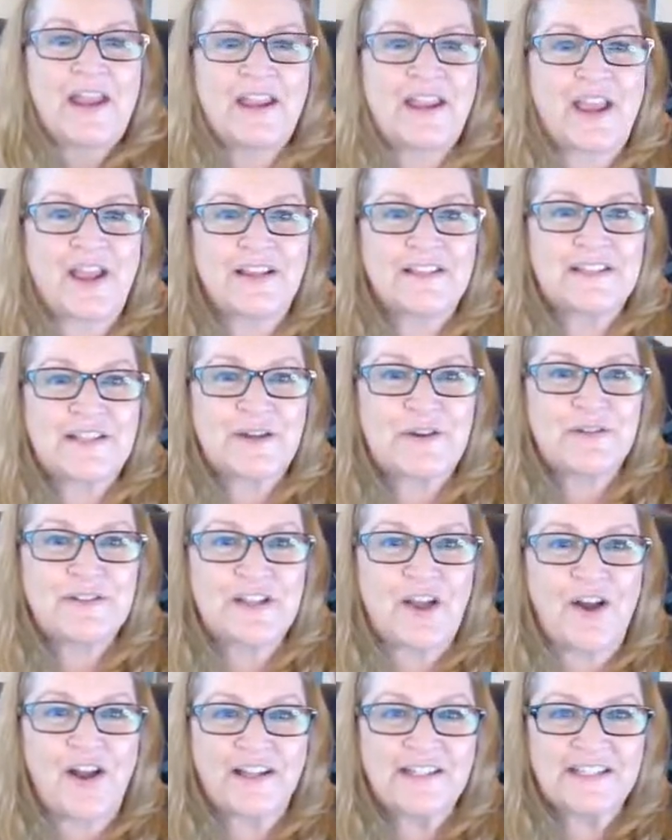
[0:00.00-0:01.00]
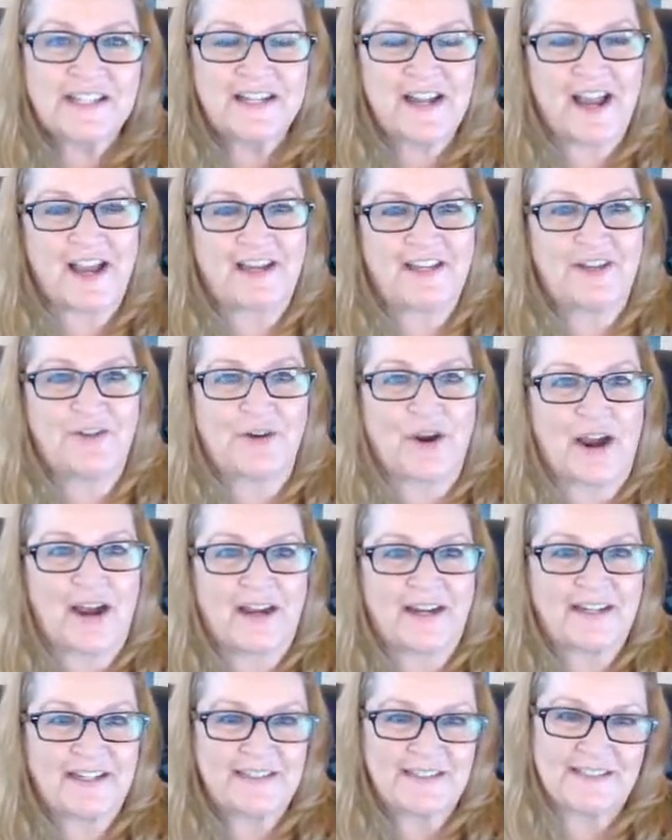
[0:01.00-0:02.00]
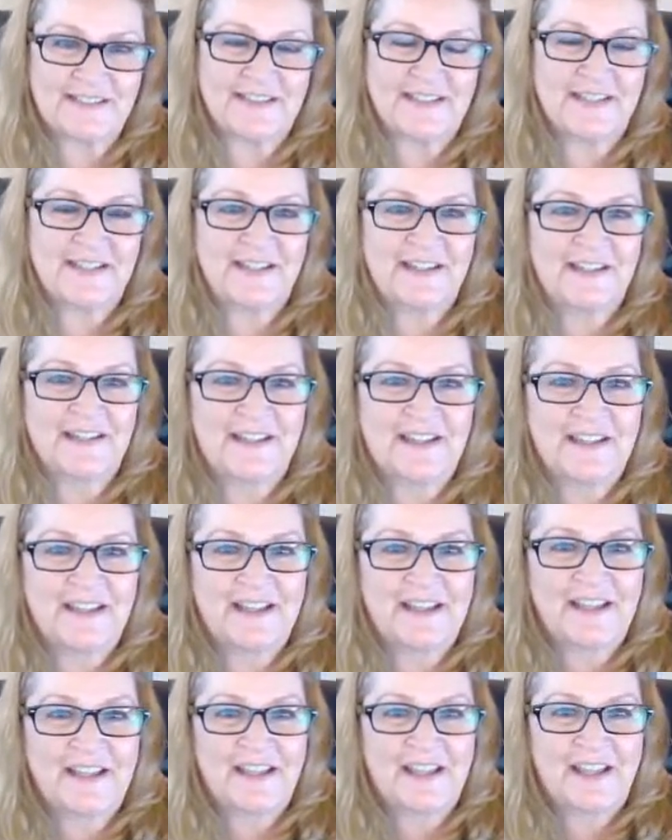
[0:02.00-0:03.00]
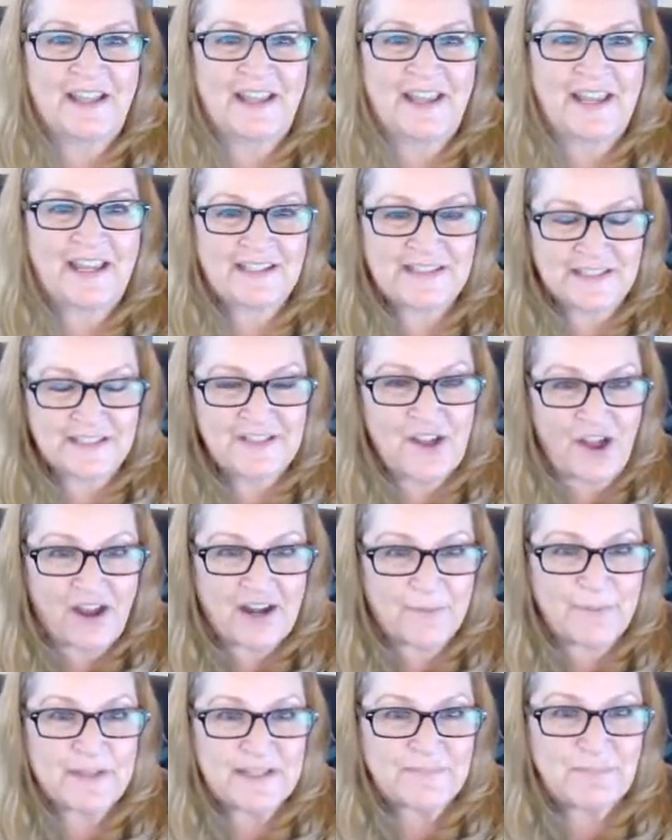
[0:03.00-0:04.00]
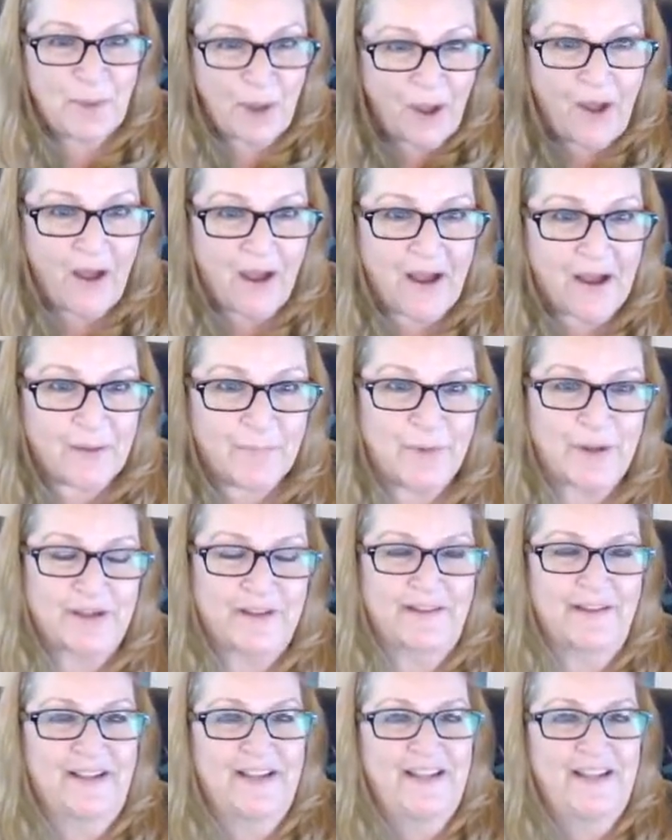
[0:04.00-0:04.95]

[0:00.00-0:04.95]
Guess who's on tonight, you guys? It's Anonymous Bob.